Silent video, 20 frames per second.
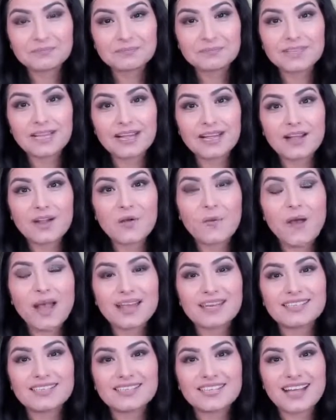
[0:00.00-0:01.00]

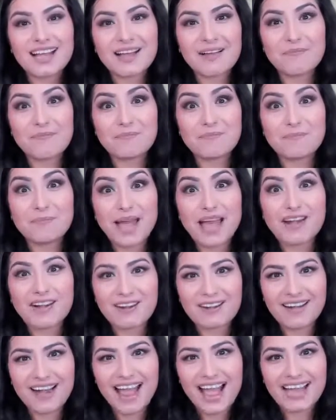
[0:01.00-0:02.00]

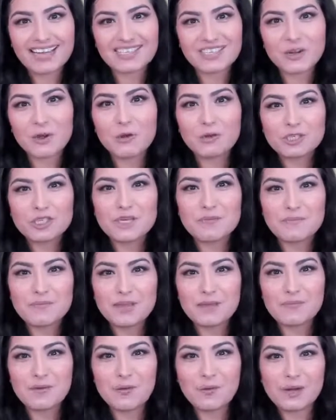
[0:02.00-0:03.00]
better at coaching
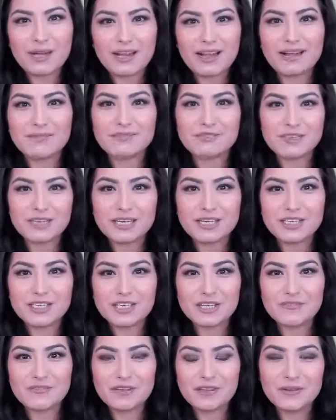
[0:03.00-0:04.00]
people when it comes to
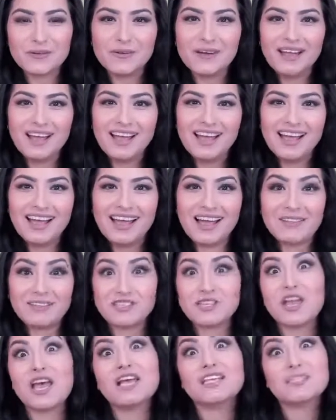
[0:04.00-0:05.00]
interview,
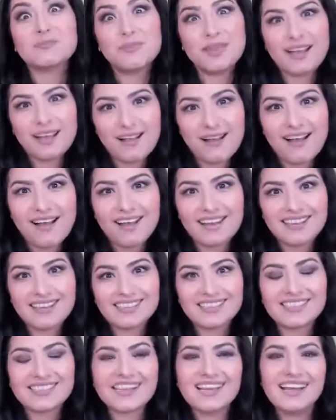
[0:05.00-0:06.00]
just
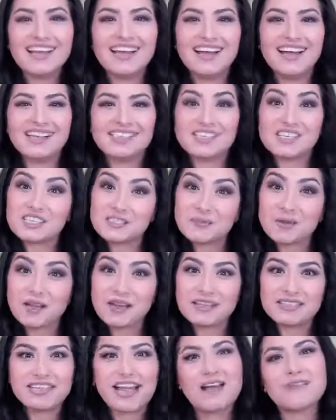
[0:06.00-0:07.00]
because
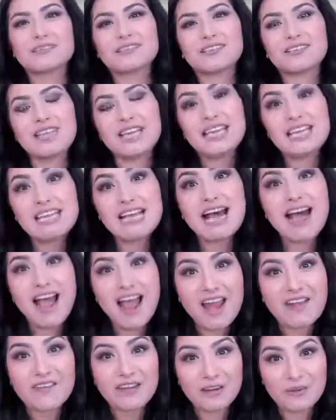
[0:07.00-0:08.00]
I was in the
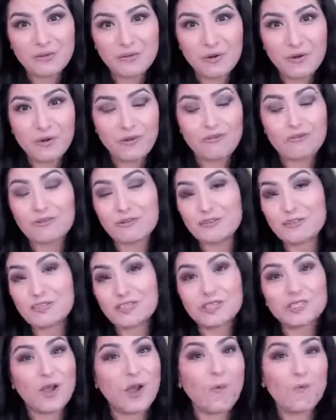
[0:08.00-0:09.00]
hiring role for
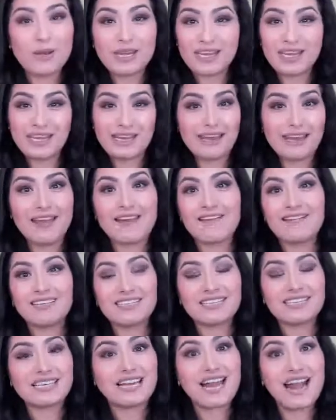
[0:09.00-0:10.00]
so many years
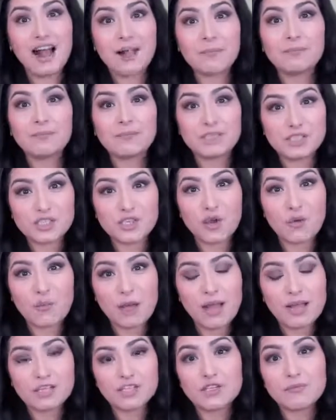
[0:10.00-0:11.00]
and it helped me so
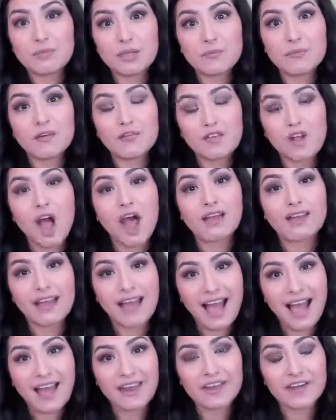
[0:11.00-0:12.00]
much, and people have gotten
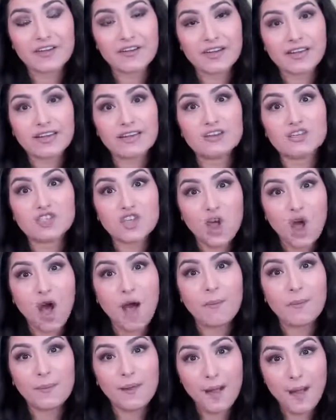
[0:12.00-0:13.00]
hired in
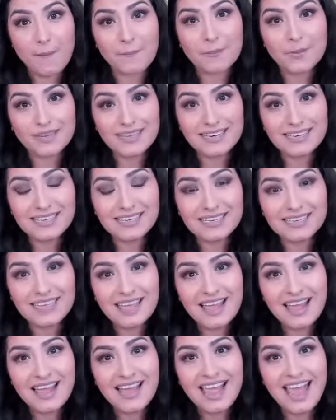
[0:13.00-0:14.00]
top companies.
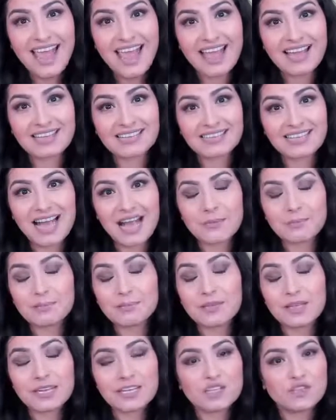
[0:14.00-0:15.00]
And I'm
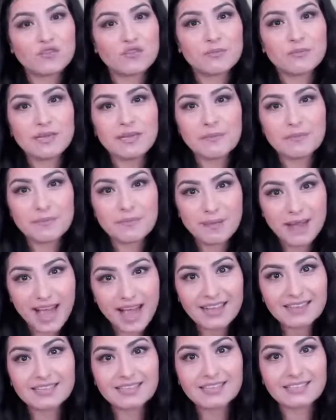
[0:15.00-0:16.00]
extremely
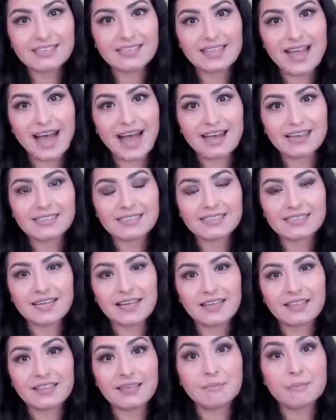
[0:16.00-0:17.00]
blessed that
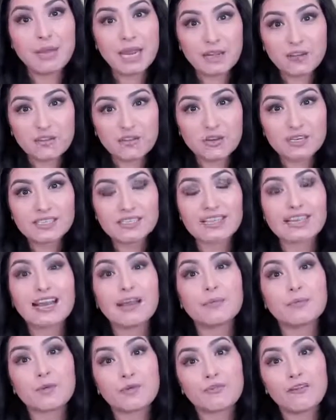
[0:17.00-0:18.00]
the matrix that I
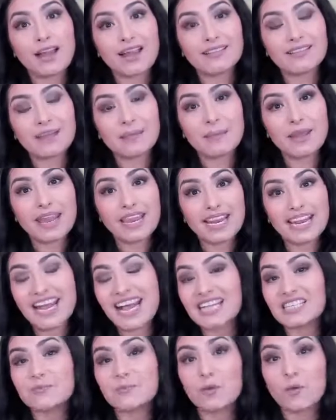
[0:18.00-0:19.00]
provide them, it
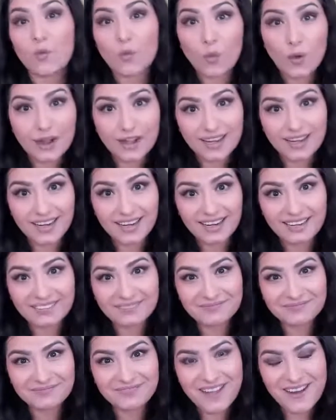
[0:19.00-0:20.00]
has been working.
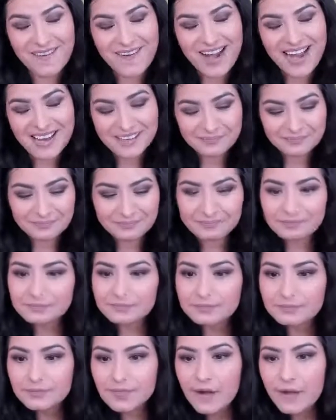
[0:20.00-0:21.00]
All right,
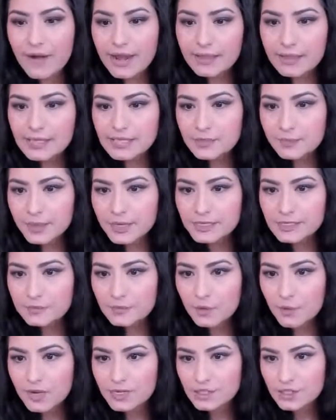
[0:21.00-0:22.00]
let's pick some
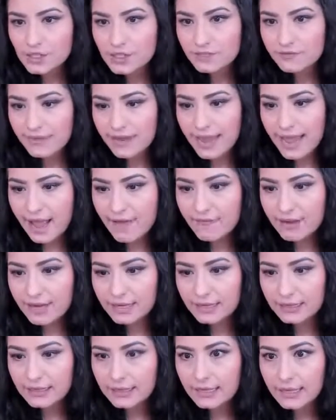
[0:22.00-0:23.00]
questions if I have
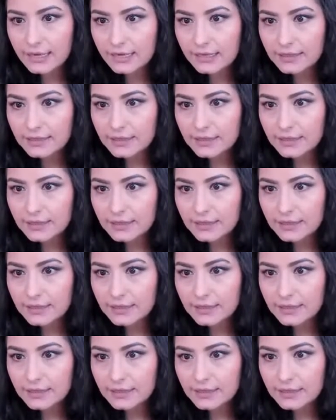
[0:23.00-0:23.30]
anything.